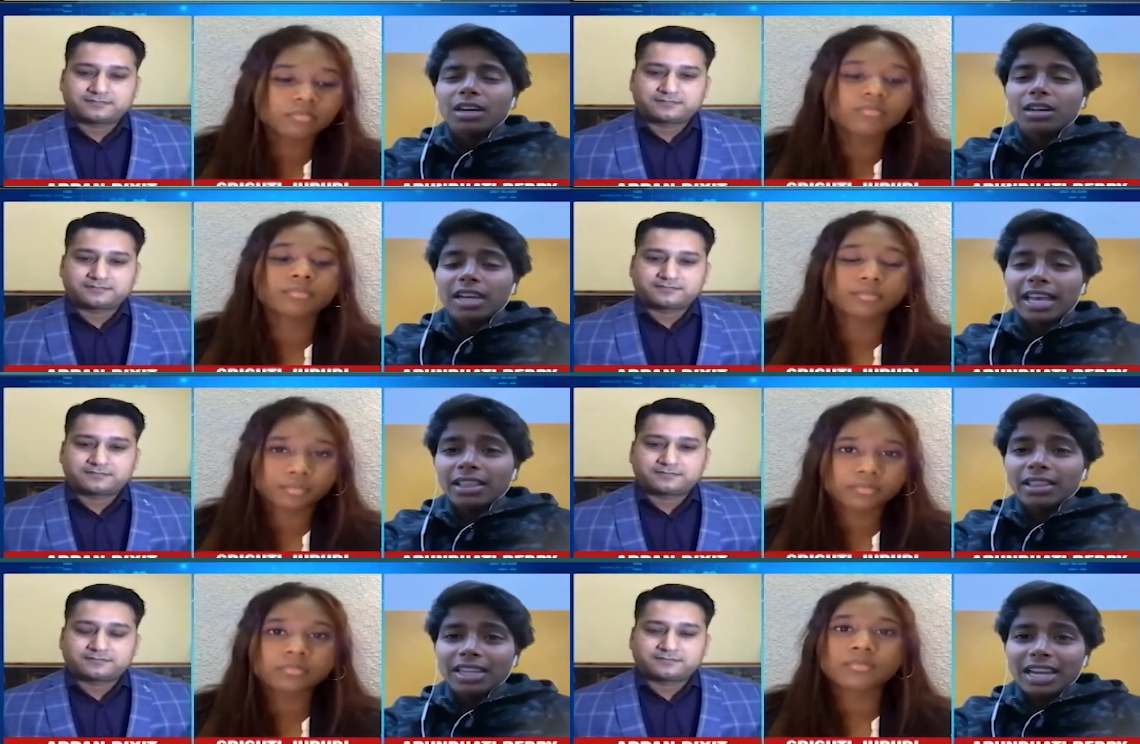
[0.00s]
Speaker 1: uh,
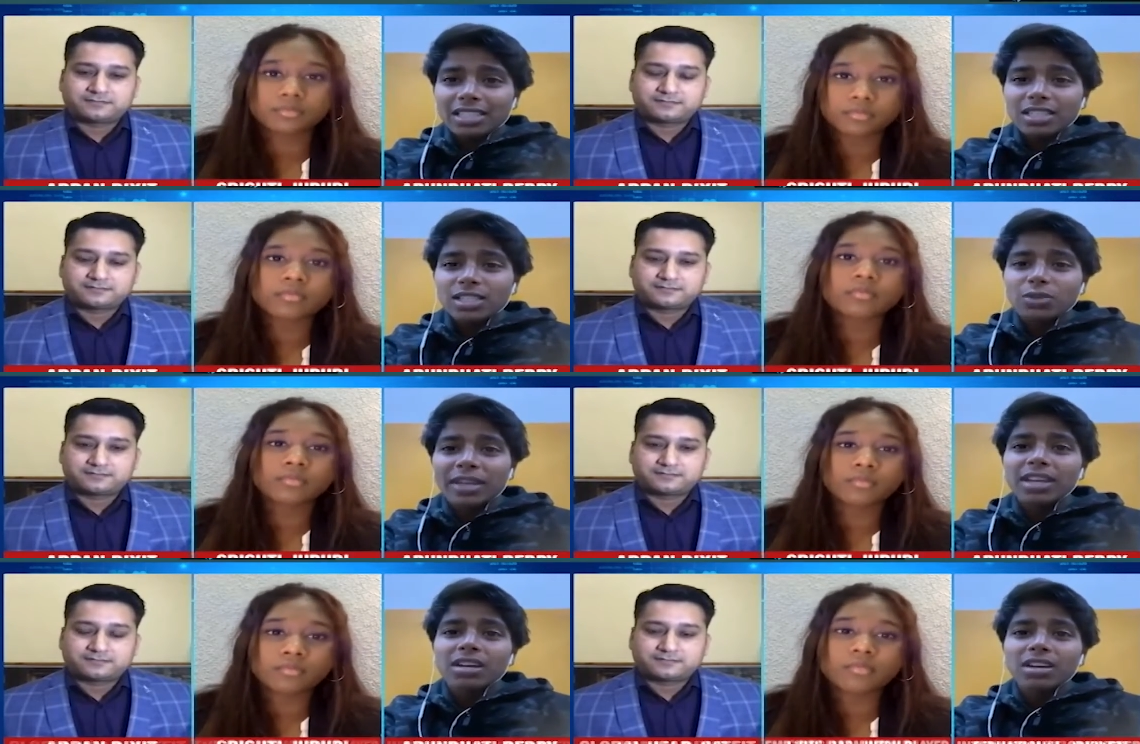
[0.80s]
health classes
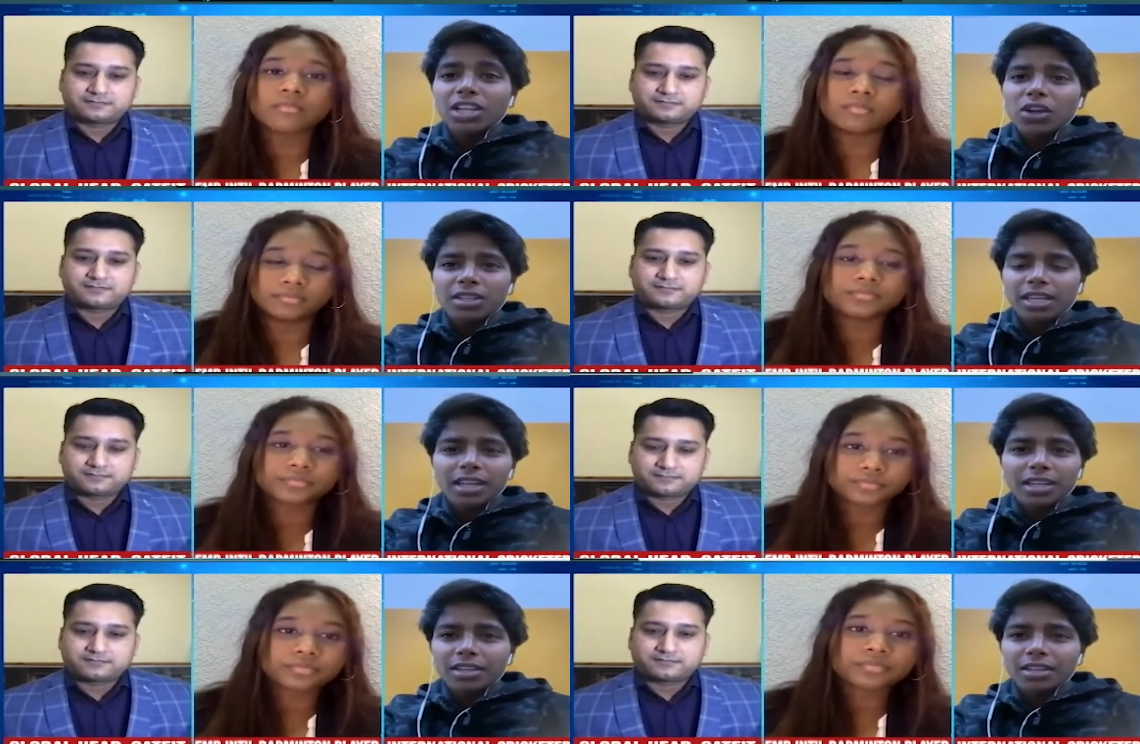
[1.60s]
very early on in their
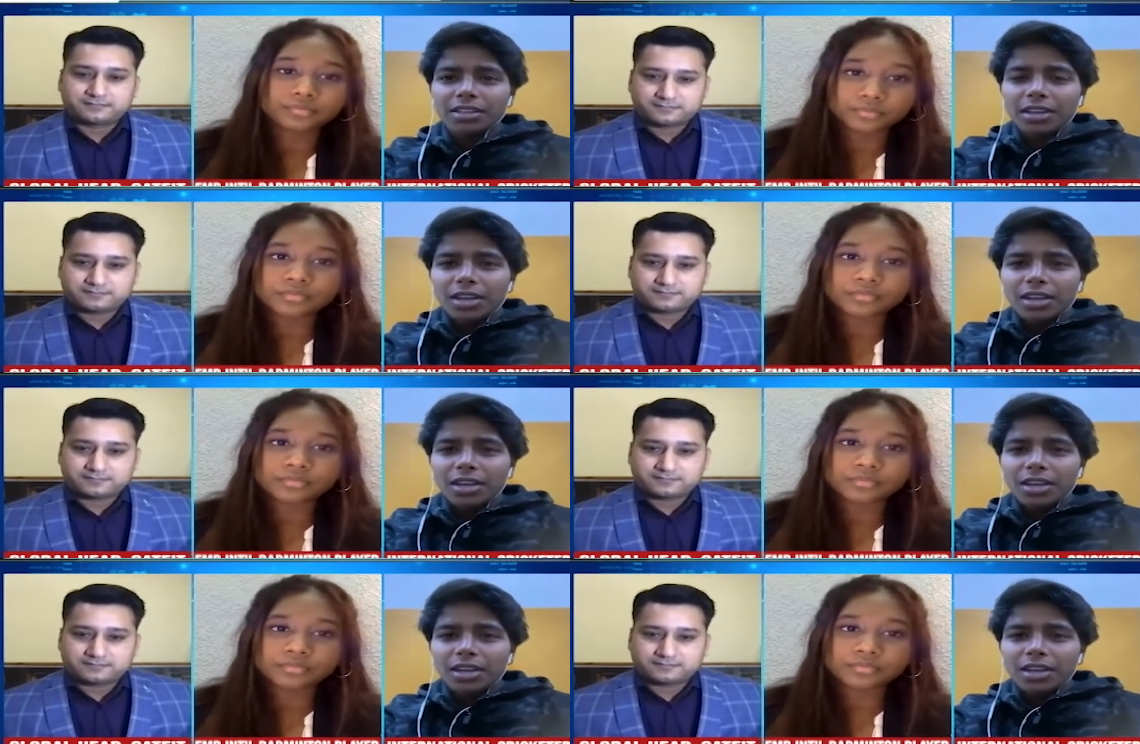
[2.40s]
career